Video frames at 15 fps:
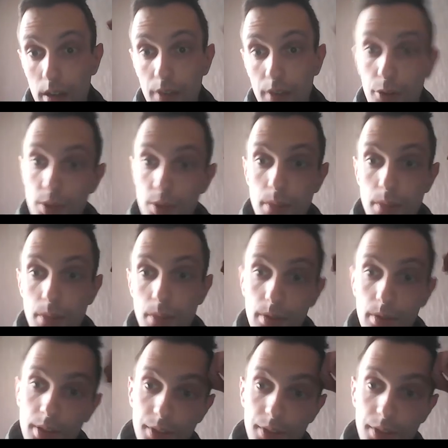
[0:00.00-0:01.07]
For
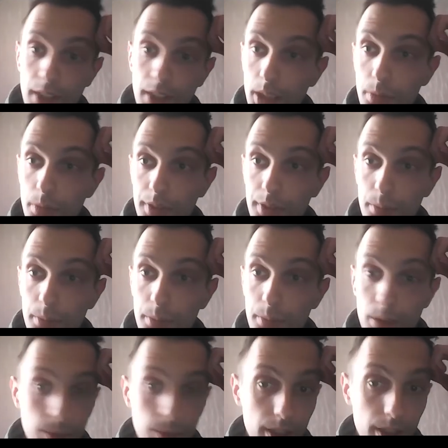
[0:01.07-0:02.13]
example, Evdokimov and
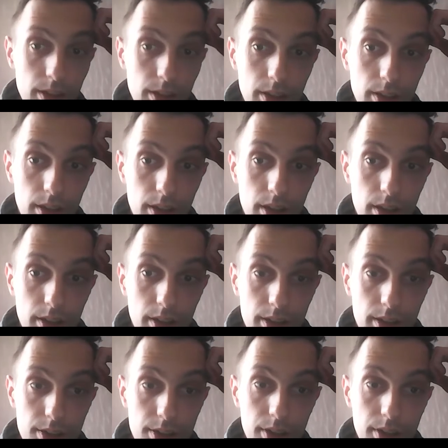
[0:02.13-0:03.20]
Ponomarenko
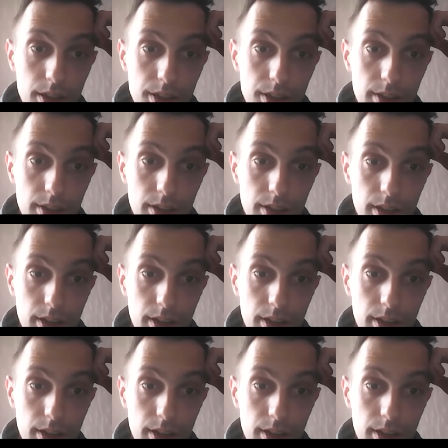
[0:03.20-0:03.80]
constructed